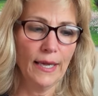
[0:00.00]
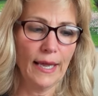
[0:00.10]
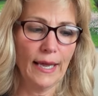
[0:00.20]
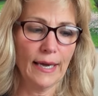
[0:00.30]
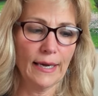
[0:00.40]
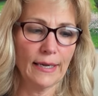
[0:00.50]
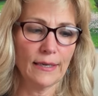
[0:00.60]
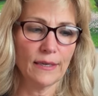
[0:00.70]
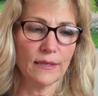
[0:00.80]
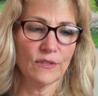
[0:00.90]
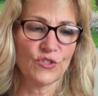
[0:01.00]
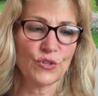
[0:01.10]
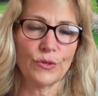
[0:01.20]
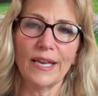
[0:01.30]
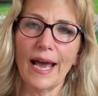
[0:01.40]
And
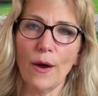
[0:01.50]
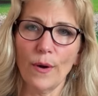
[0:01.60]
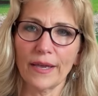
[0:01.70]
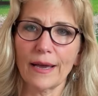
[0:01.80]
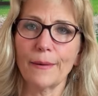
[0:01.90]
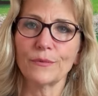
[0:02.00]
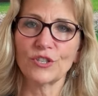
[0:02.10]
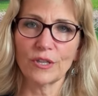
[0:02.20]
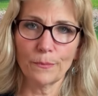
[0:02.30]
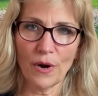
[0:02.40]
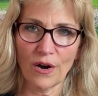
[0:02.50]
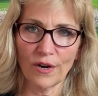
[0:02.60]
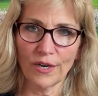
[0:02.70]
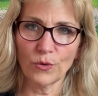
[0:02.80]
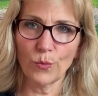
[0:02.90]
so now I come to the
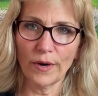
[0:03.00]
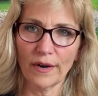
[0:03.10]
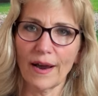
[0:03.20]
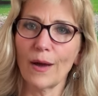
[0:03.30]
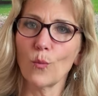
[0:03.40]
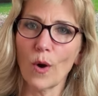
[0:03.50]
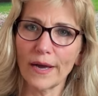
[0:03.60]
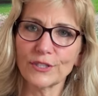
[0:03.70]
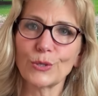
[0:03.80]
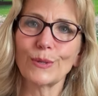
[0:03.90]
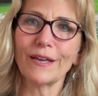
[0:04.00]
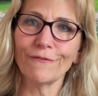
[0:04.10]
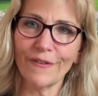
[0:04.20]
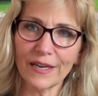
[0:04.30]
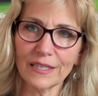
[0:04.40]
part where I want to
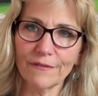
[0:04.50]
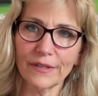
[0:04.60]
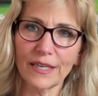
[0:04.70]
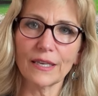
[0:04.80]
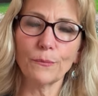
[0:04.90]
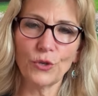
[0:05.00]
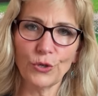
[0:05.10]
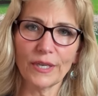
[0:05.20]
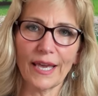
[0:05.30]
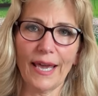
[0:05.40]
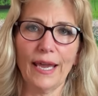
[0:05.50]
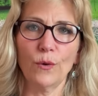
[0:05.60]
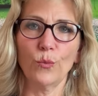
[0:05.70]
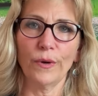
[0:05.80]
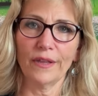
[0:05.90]
effectively communicate
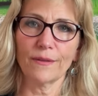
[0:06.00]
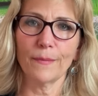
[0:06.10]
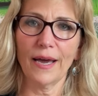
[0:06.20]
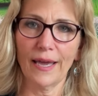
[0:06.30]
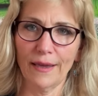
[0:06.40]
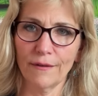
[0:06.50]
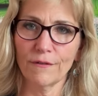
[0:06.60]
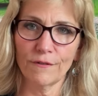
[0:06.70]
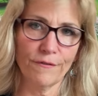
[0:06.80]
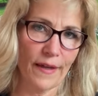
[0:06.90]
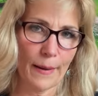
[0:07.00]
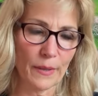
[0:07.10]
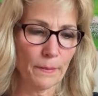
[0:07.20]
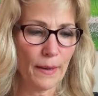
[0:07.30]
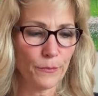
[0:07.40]
with my
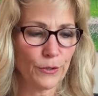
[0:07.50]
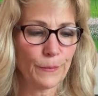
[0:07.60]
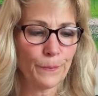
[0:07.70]
family member.